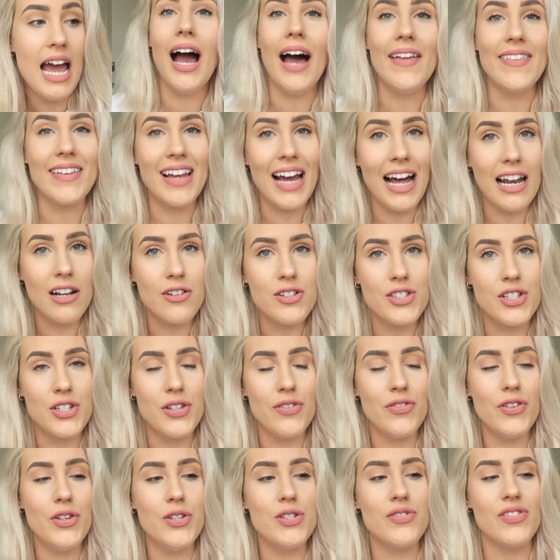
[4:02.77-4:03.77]
And the calories that
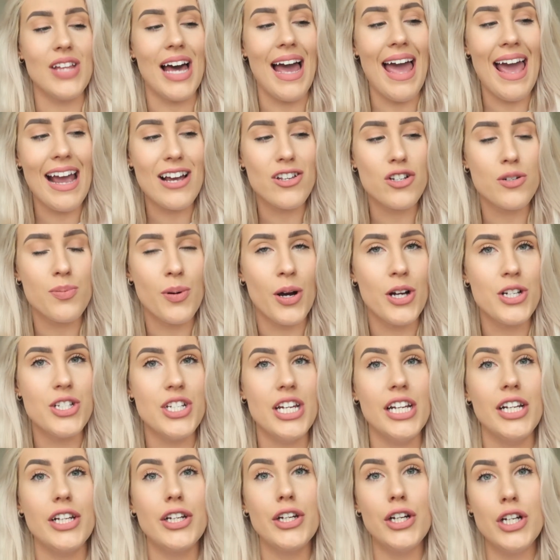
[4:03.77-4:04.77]
you've used for that extra
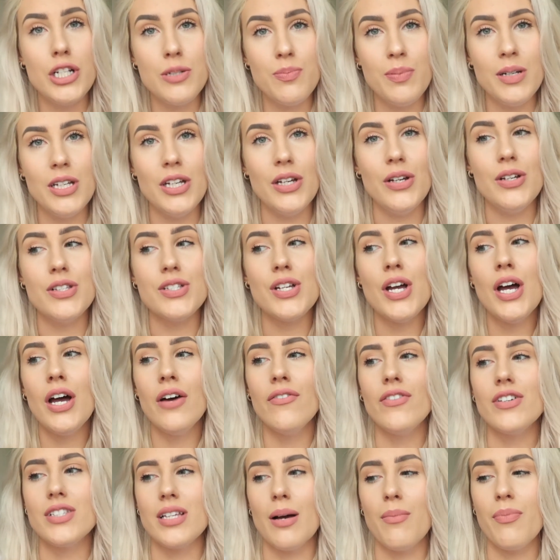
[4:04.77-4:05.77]
protein could be used
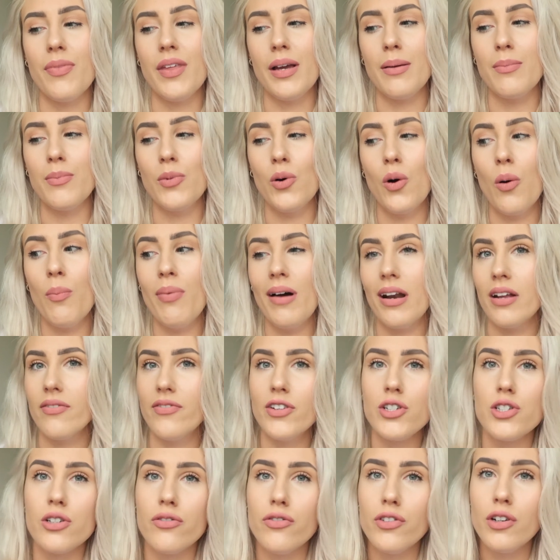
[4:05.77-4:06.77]
for something more
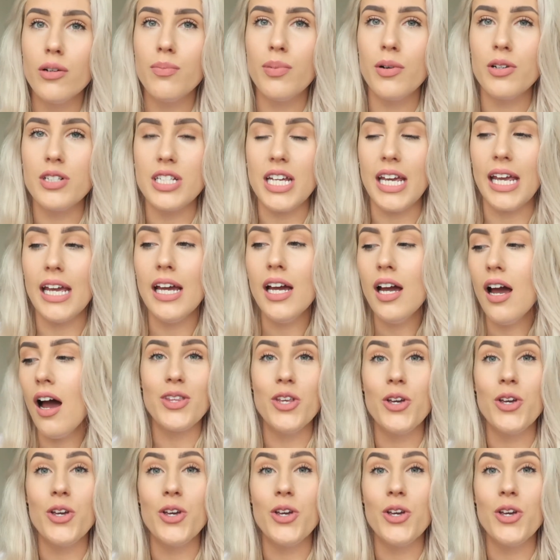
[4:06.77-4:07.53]
beneficial for your body.